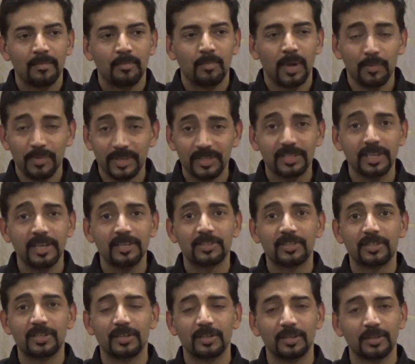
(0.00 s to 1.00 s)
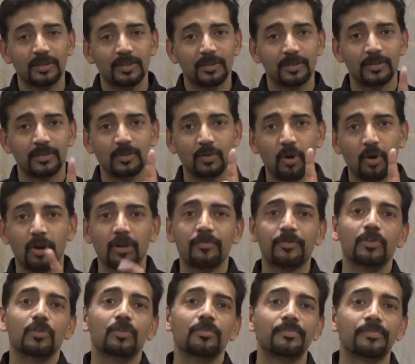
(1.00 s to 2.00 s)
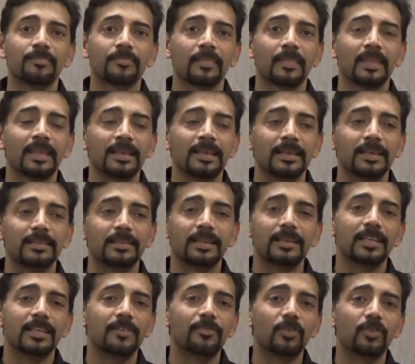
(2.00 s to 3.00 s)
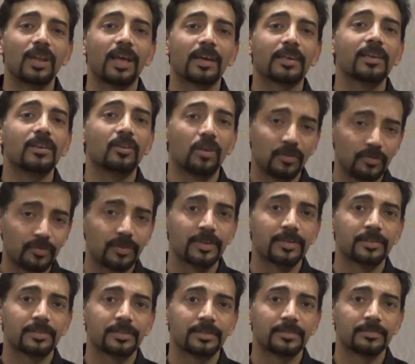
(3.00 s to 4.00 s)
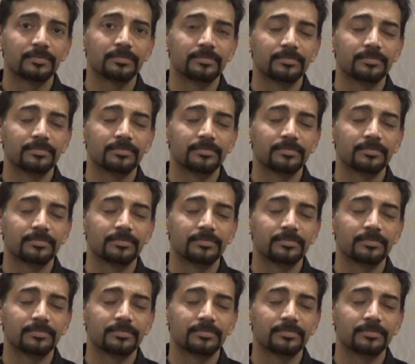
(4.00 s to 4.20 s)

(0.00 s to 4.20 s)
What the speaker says: My message to all of you is that if you're lacking confidence,